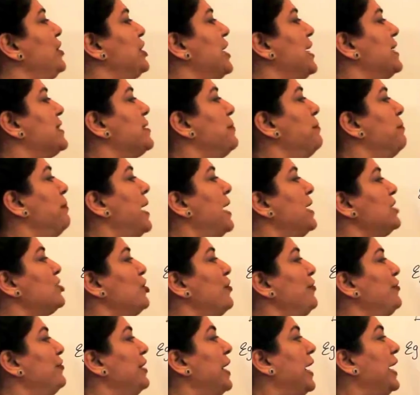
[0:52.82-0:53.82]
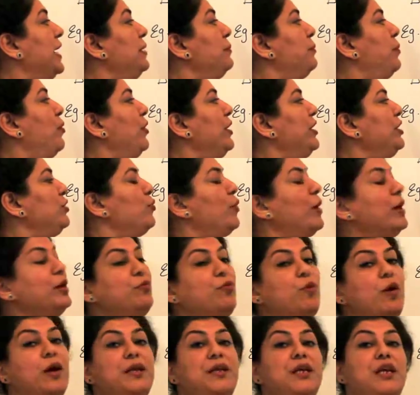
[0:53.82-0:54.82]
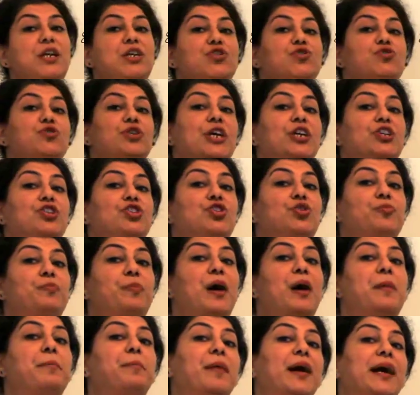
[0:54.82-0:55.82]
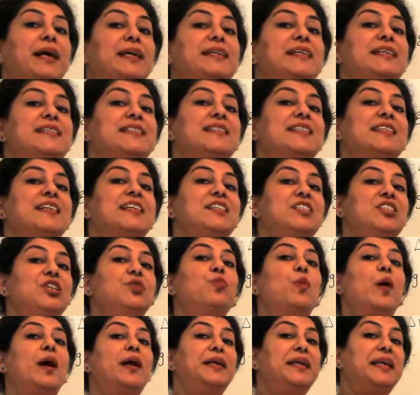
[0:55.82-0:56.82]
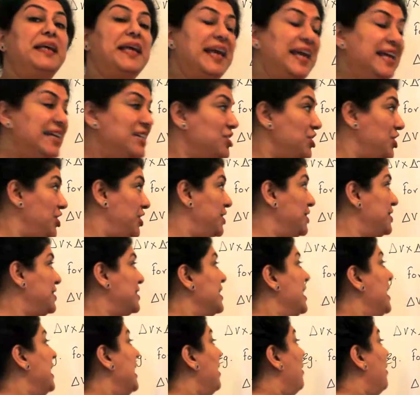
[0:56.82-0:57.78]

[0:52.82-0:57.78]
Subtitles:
which has a mass of 9.11 into 10 to the power minus 31 kgs,